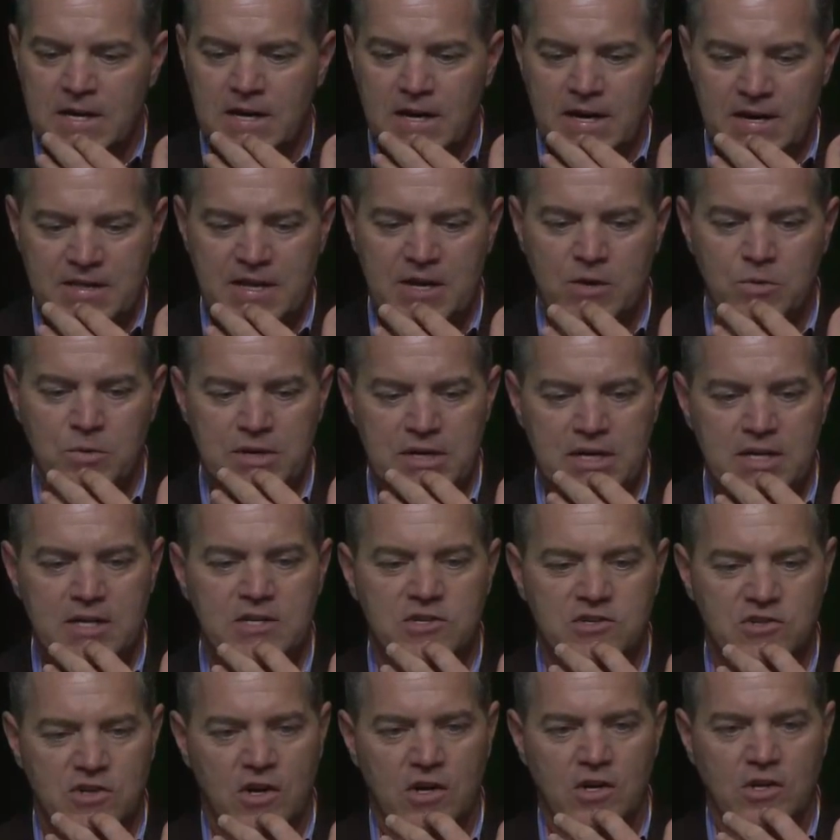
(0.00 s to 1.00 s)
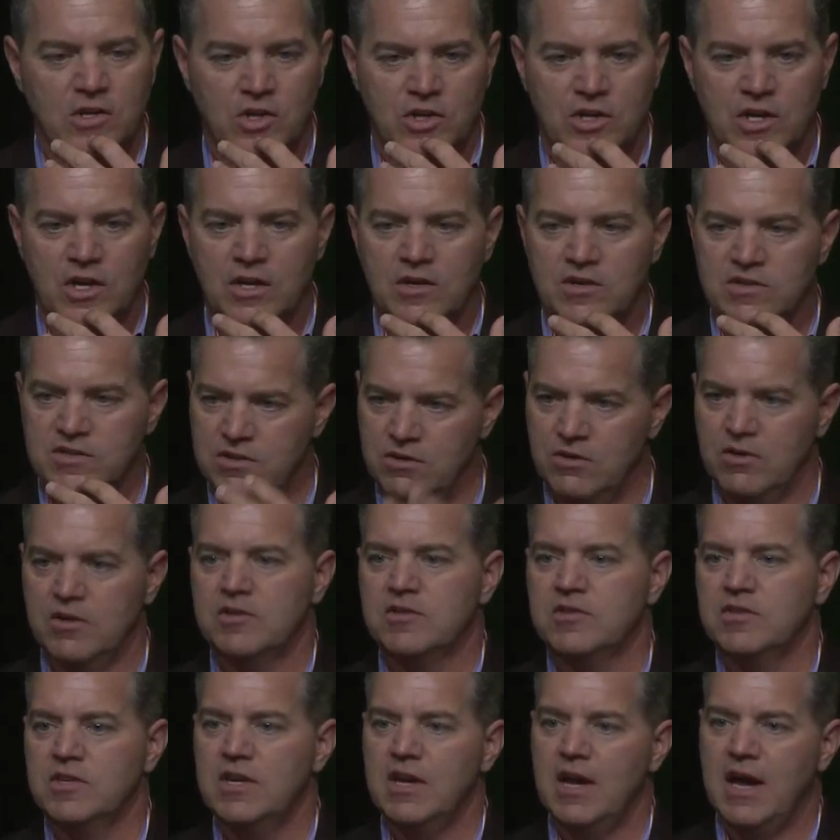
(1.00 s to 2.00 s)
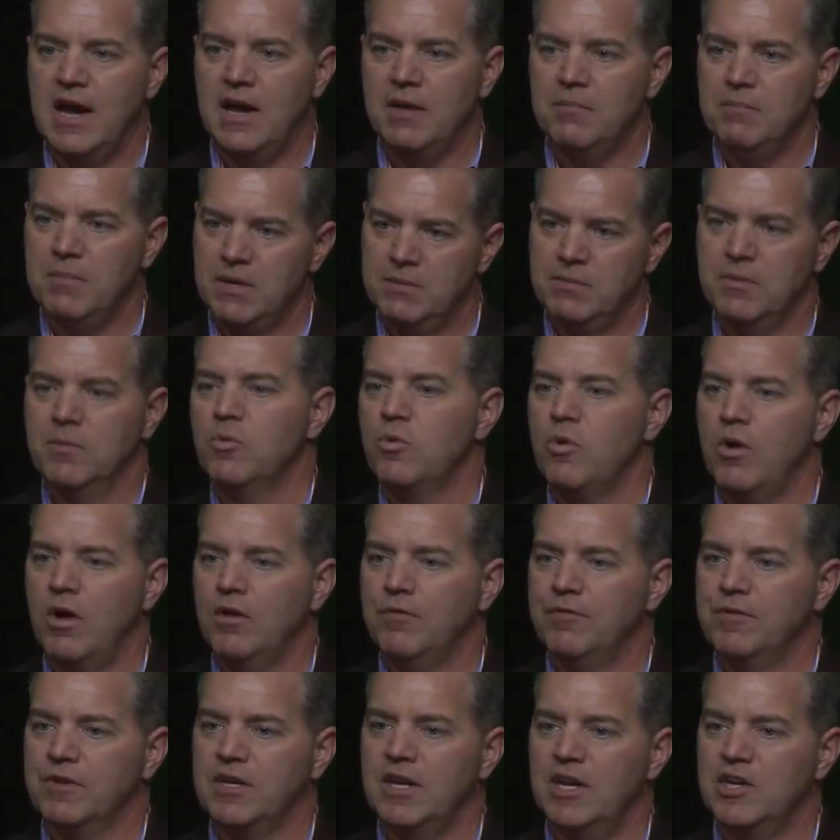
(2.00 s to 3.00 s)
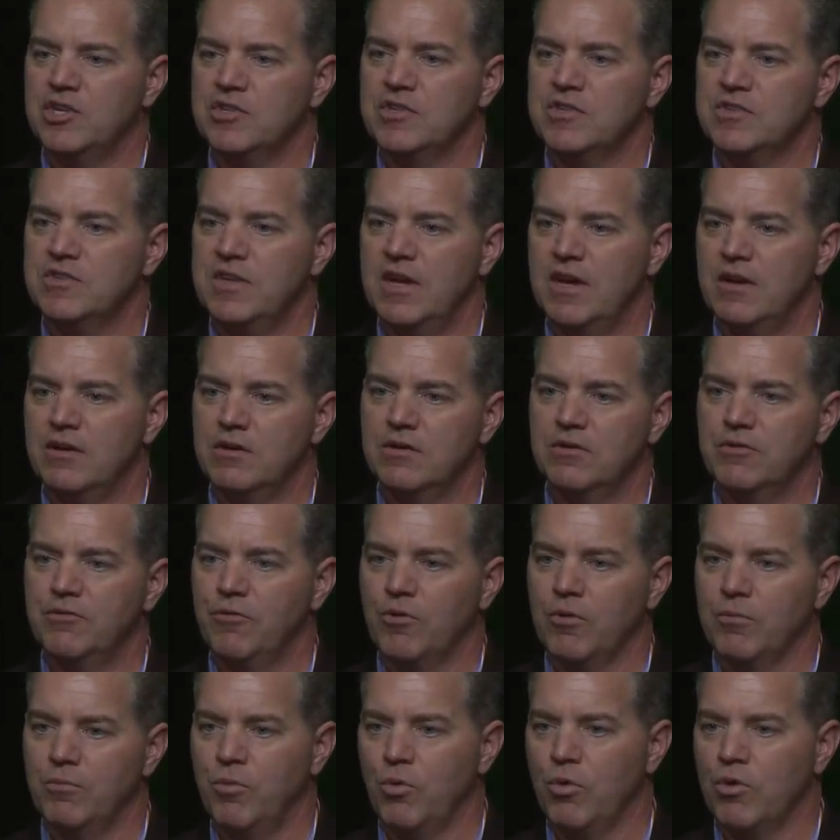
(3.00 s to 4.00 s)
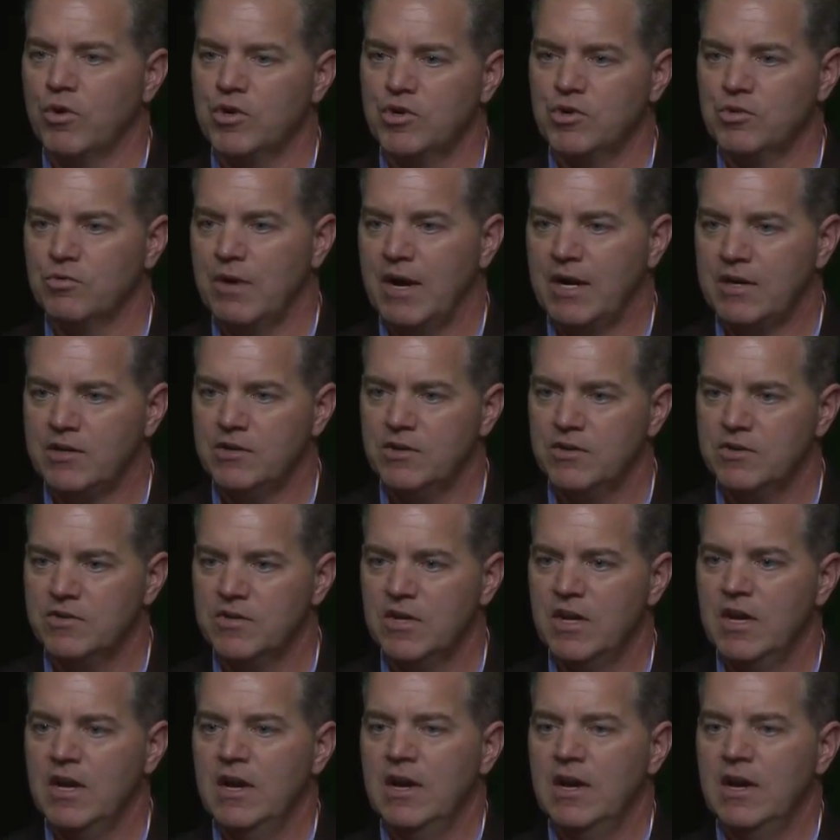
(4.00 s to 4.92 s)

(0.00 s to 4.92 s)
I think we need to start looking seriously at minimum qualification standards for board directors.